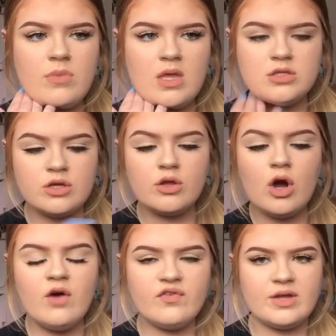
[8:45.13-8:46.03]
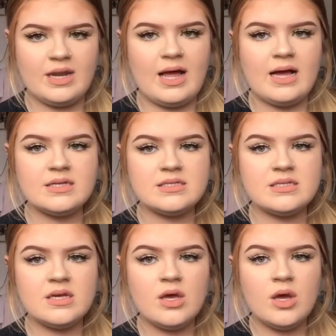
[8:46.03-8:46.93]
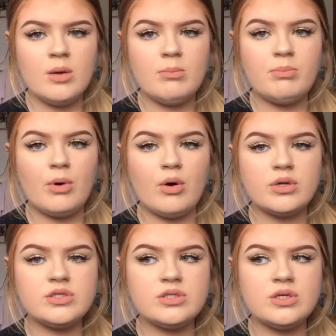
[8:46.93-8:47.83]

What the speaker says: So the cough can last, but